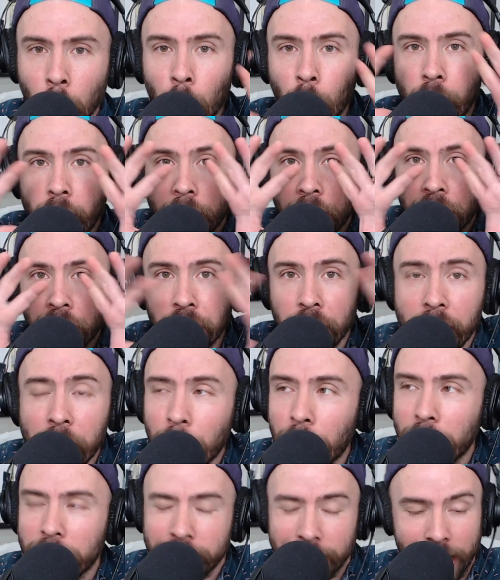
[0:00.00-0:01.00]

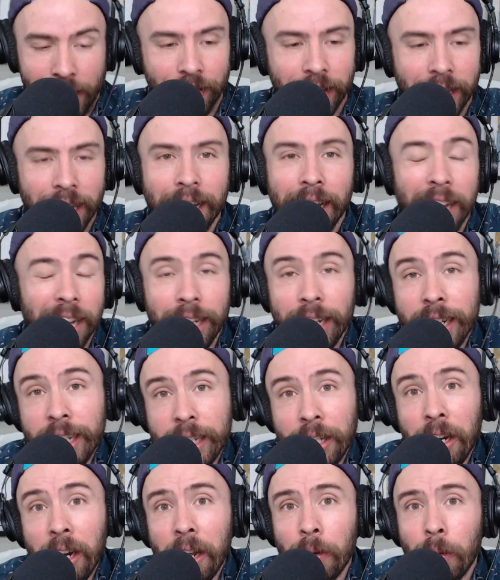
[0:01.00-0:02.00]
Regenerative.
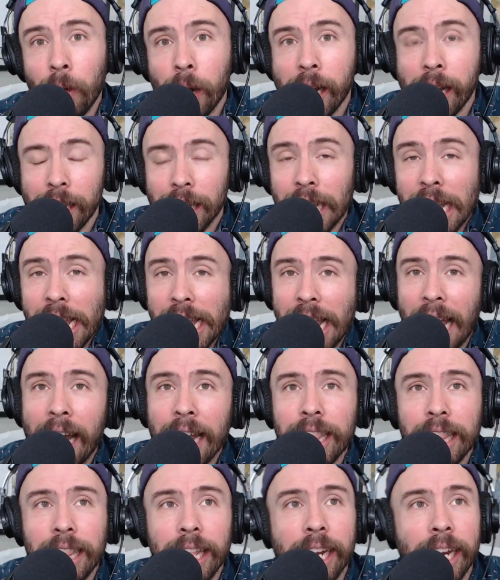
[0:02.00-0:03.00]
It's good, right? I,
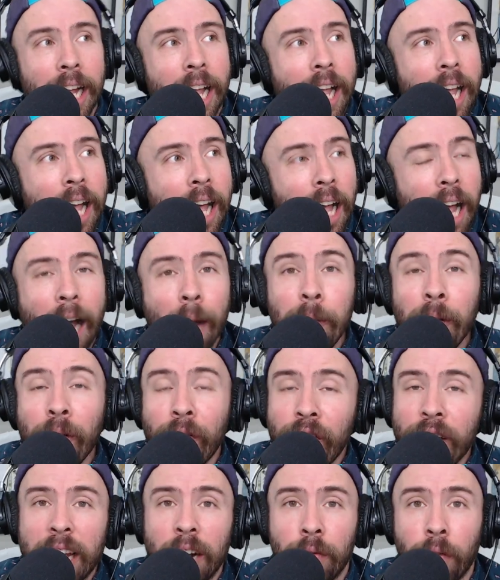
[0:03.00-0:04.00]
I think I'm a
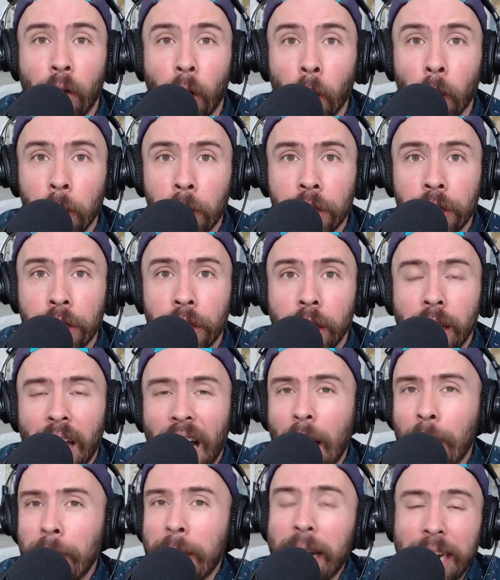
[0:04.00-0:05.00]
fan of Earth.
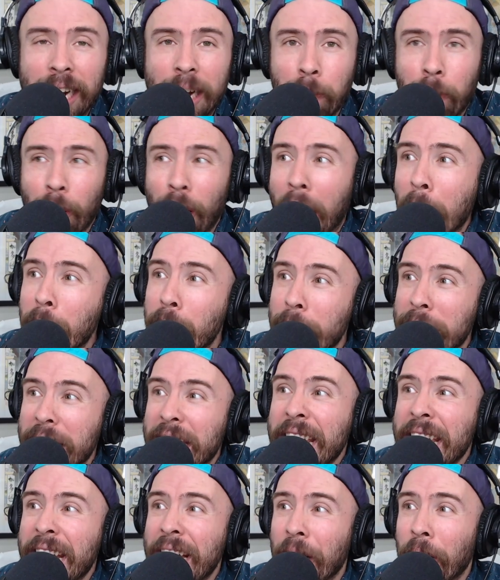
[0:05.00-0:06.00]
I'm not going to probably
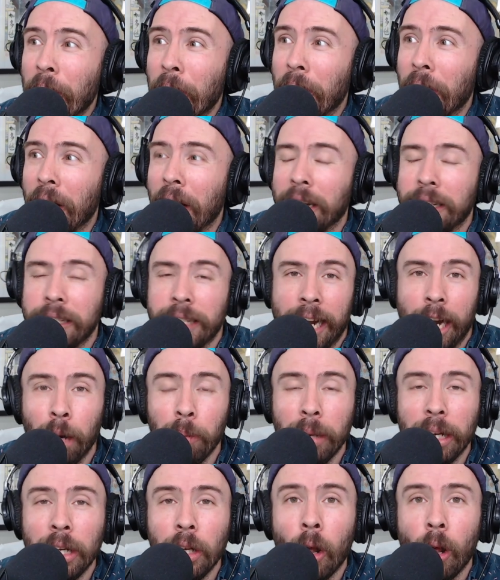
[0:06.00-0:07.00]
be here a
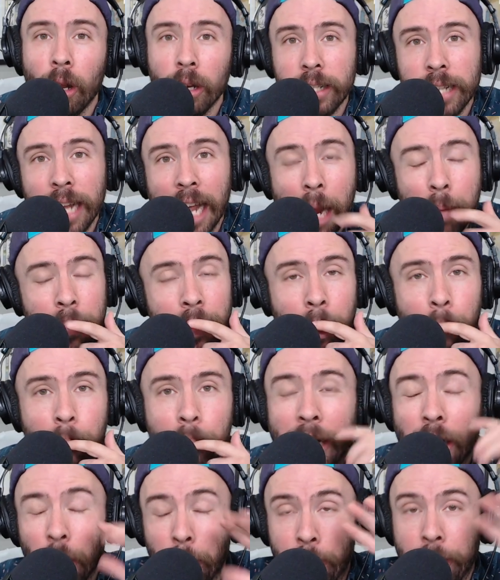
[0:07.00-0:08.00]
terribly long time in the
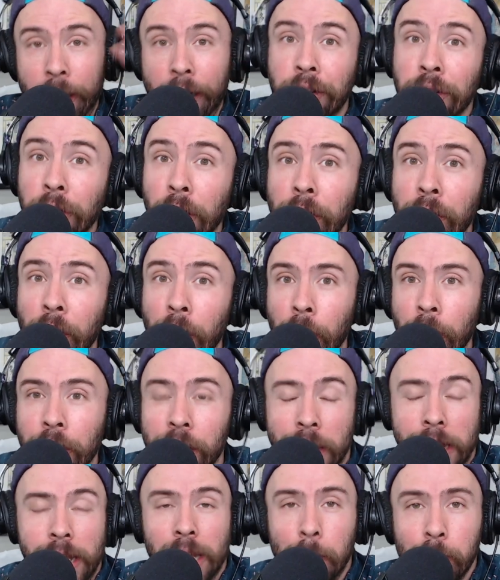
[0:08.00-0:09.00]
bigger picture of Earth,